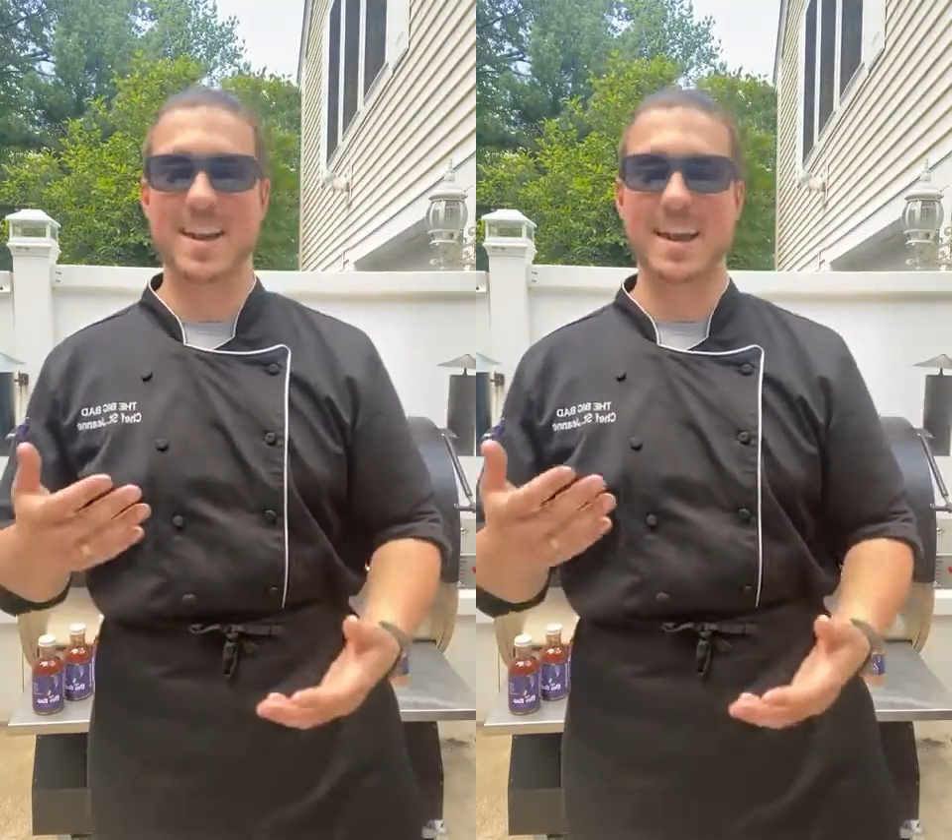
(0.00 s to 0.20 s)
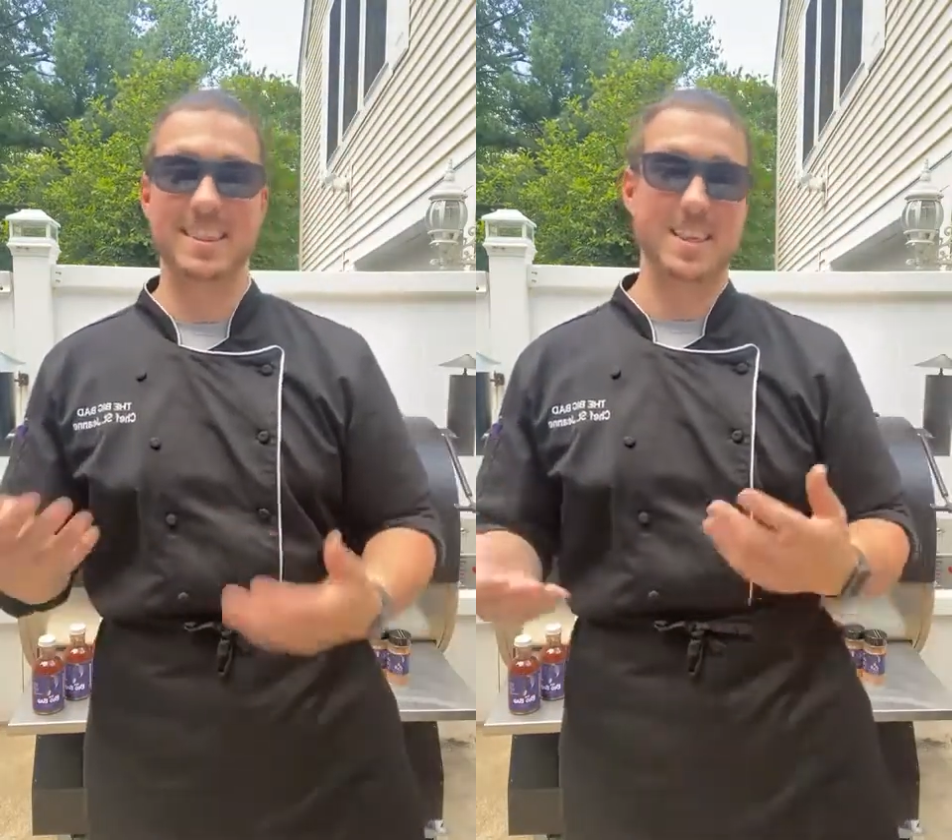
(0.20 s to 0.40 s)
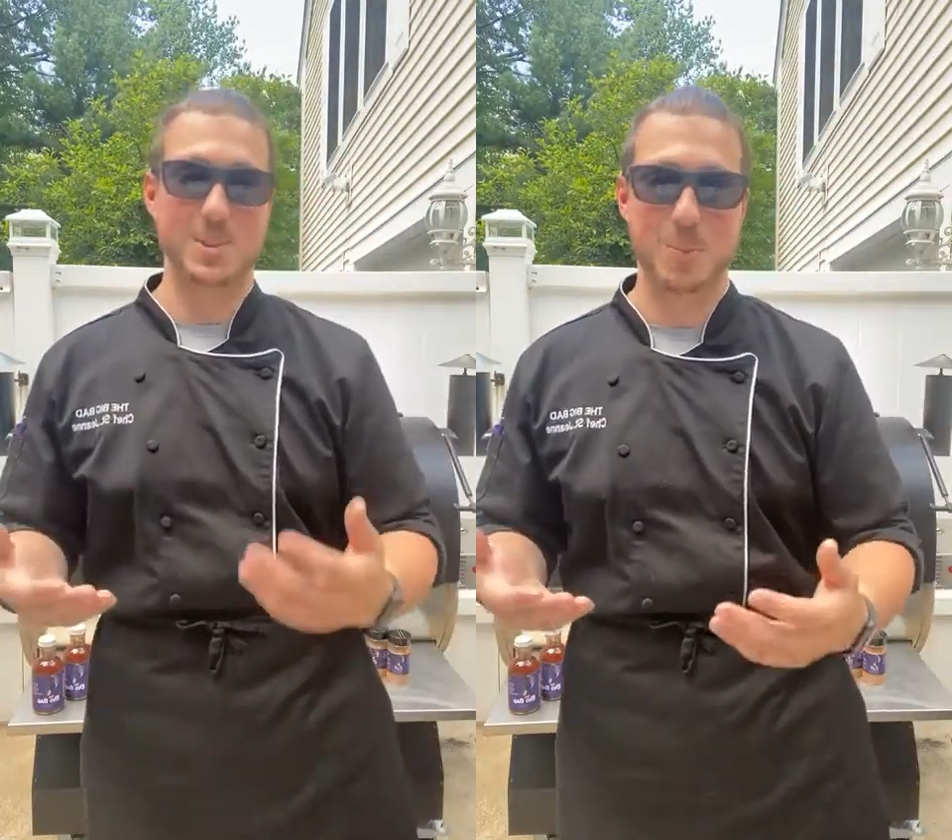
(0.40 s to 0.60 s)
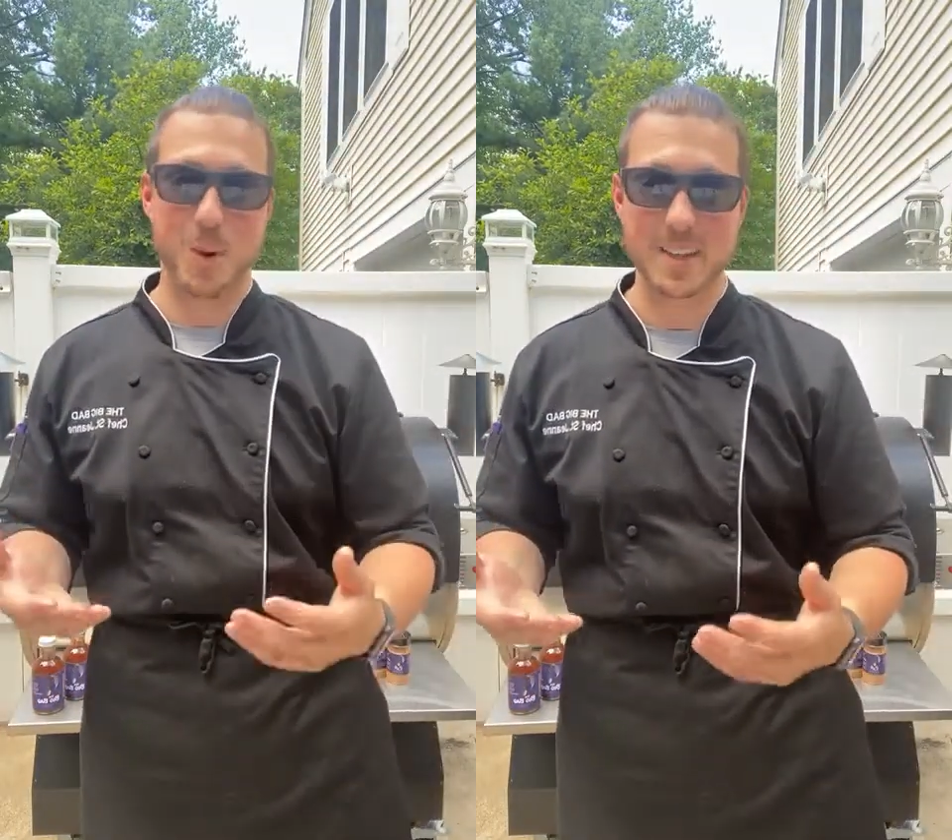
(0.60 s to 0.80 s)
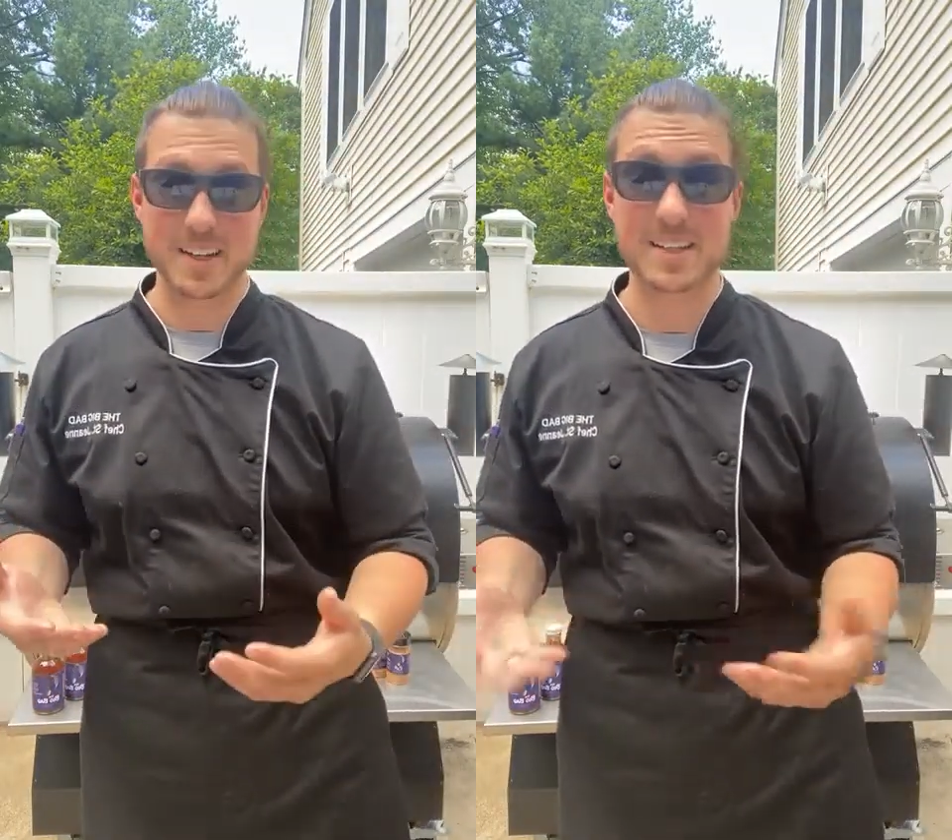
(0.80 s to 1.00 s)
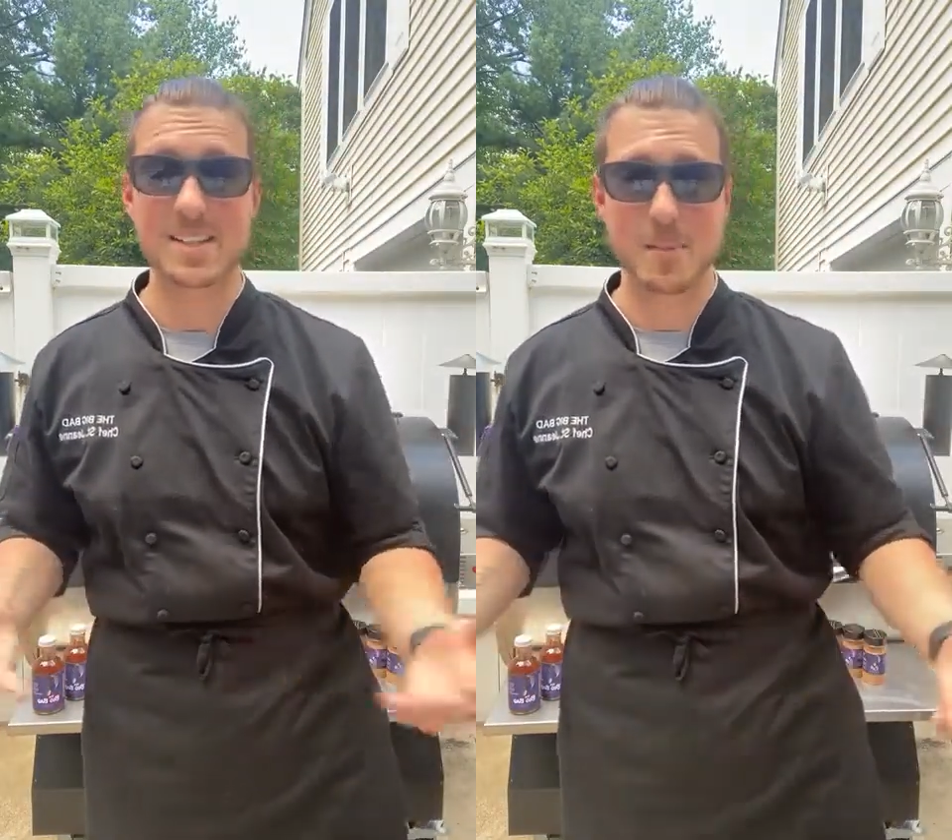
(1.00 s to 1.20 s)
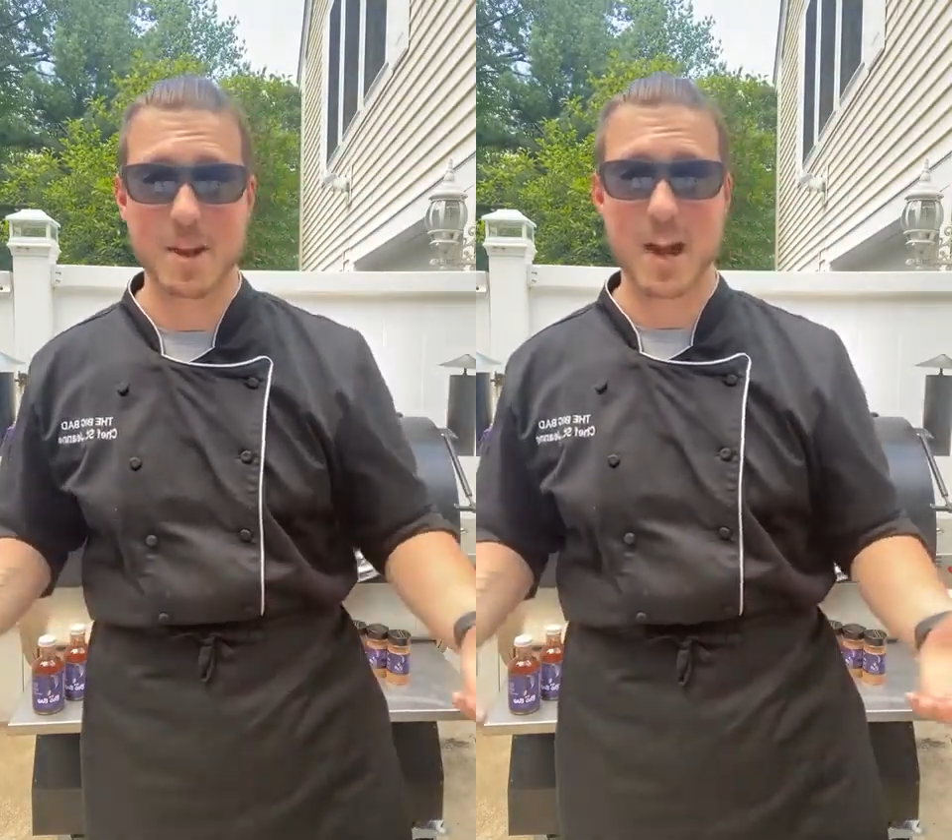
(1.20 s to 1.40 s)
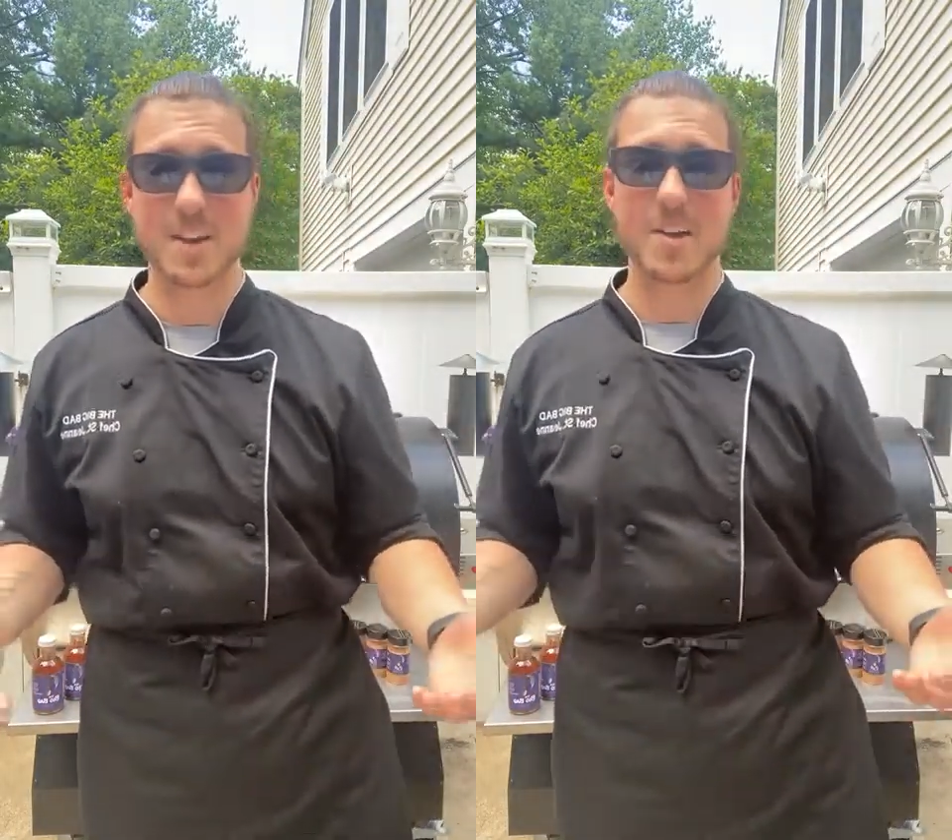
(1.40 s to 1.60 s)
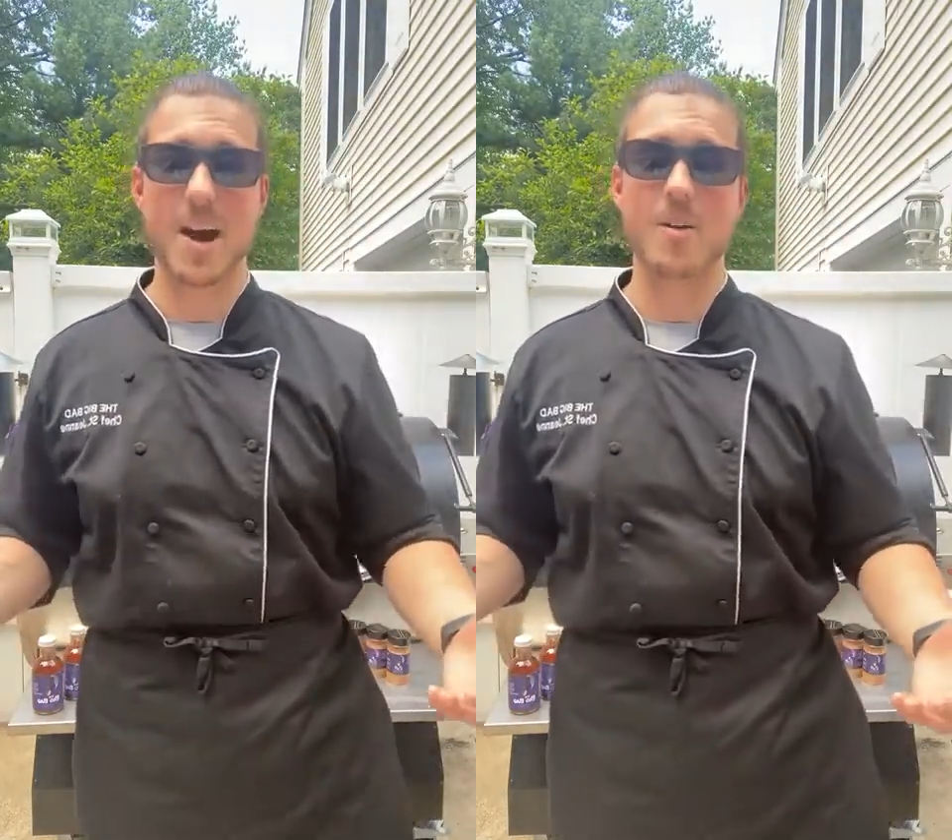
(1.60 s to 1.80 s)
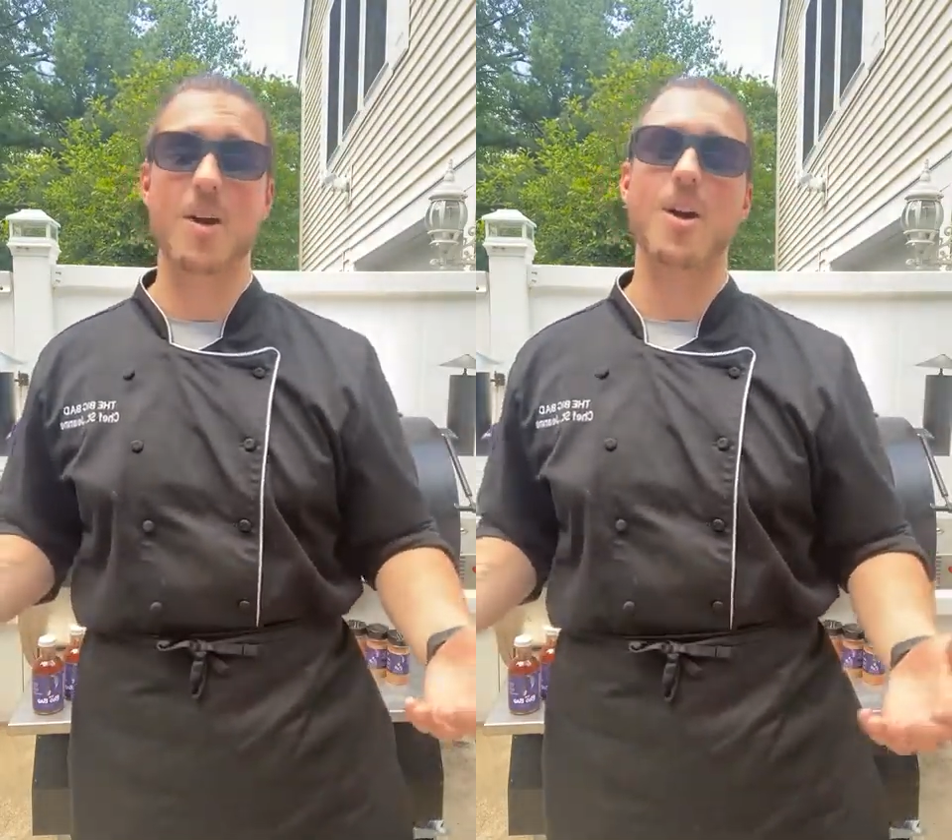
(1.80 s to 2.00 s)
at this point that it's some kind of
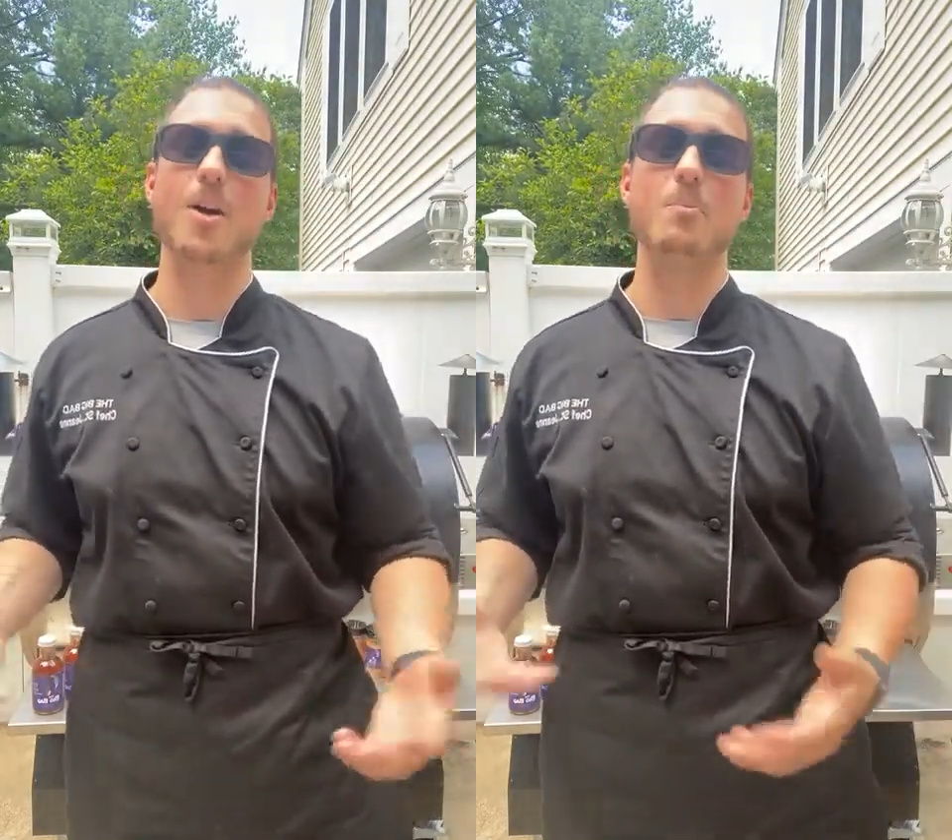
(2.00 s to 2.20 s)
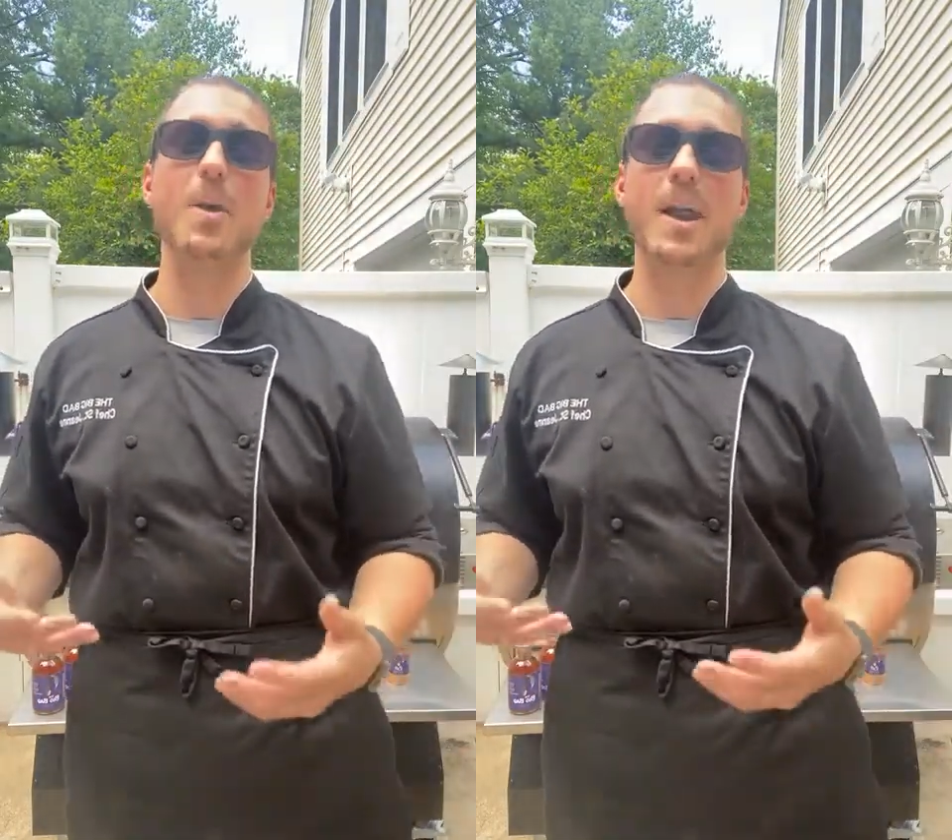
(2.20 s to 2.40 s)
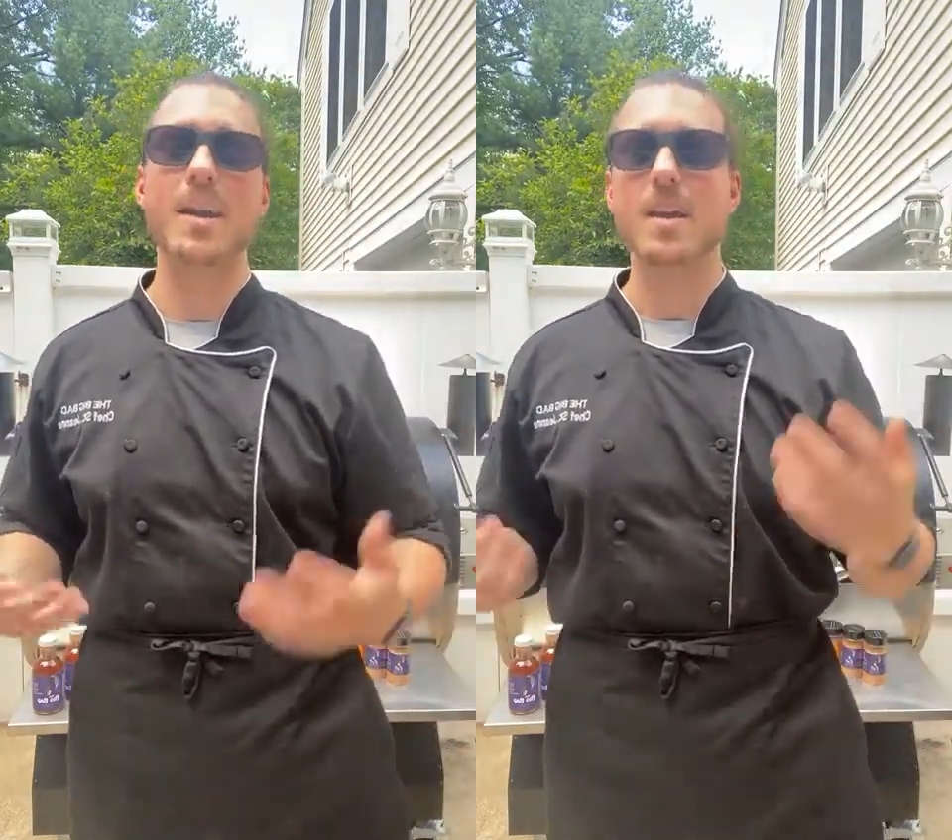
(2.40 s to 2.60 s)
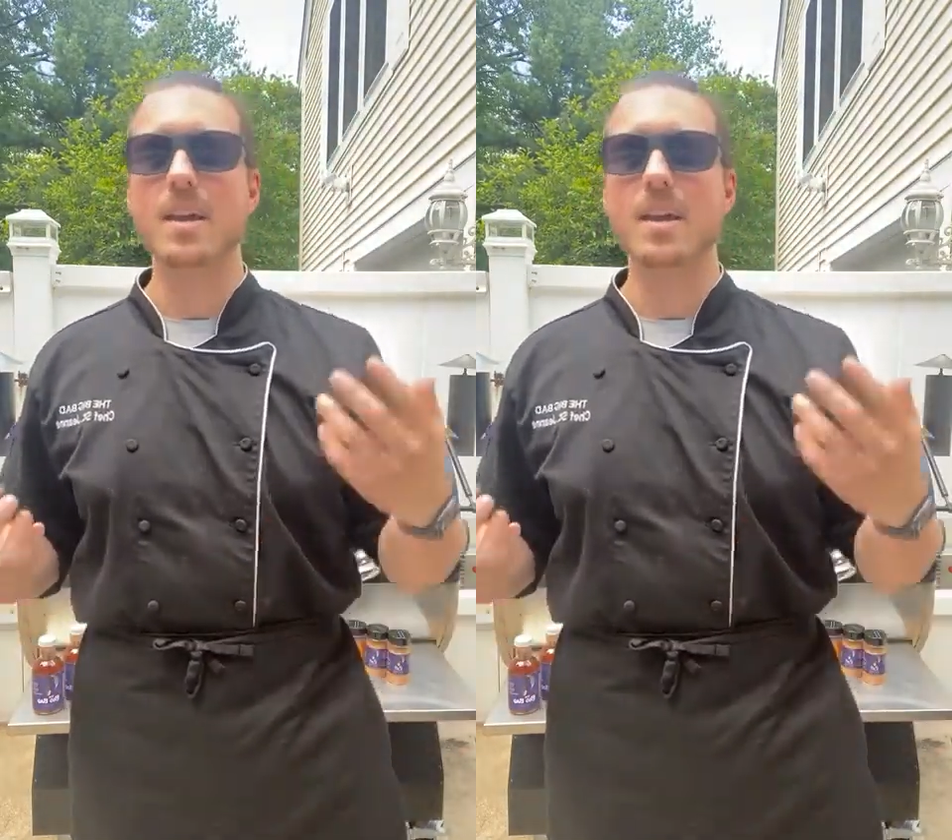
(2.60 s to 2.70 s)
alcohol. But